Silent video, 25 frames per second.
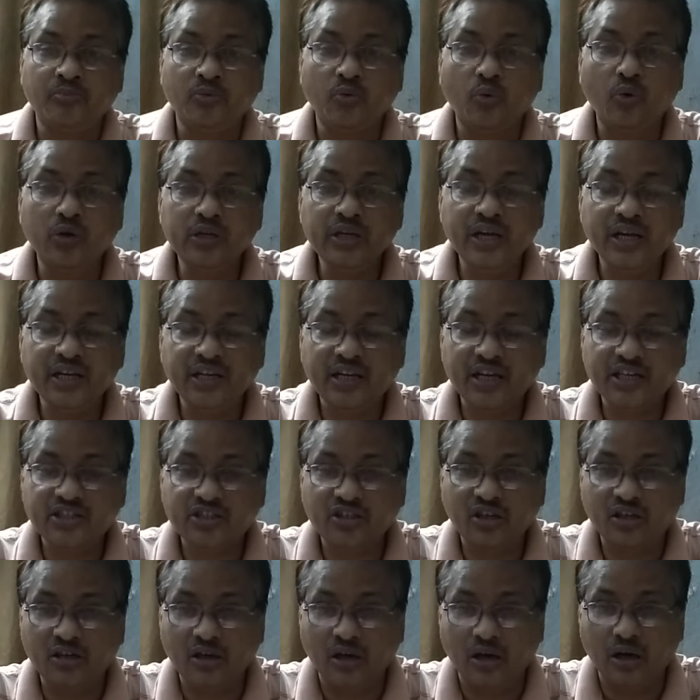
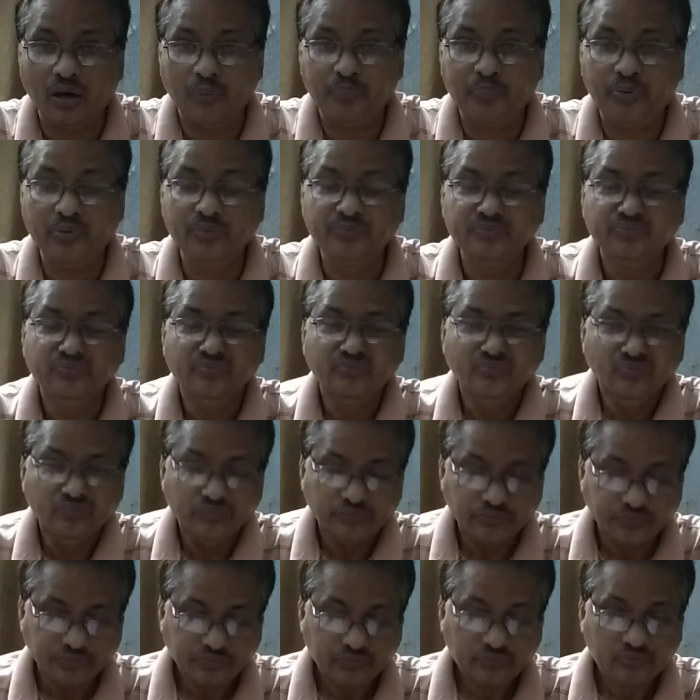orientation of
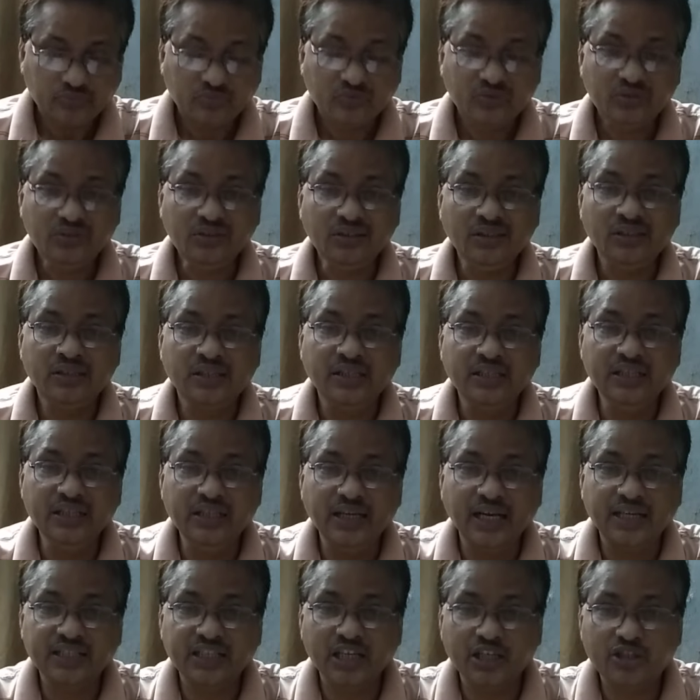
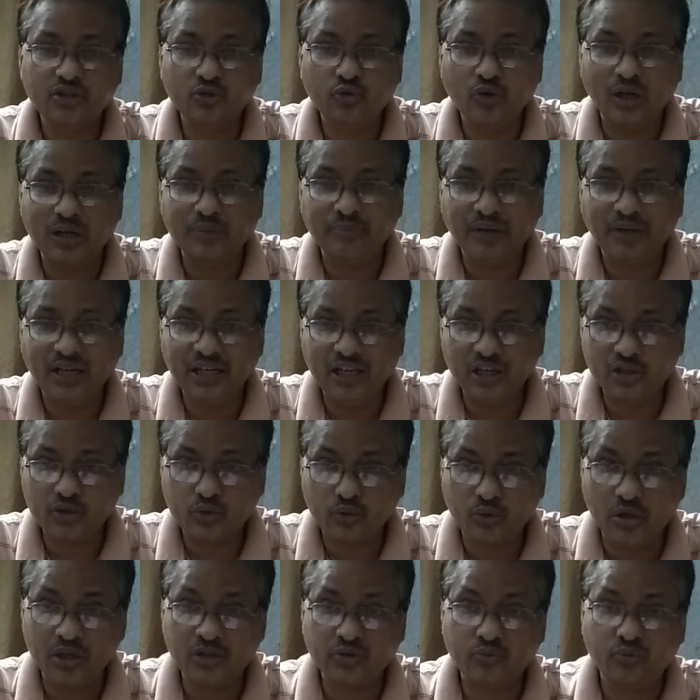dx square minus
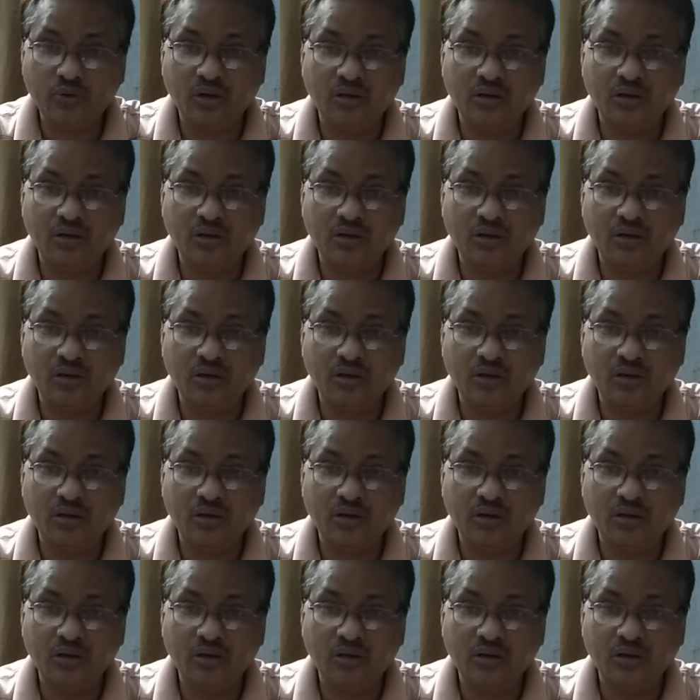y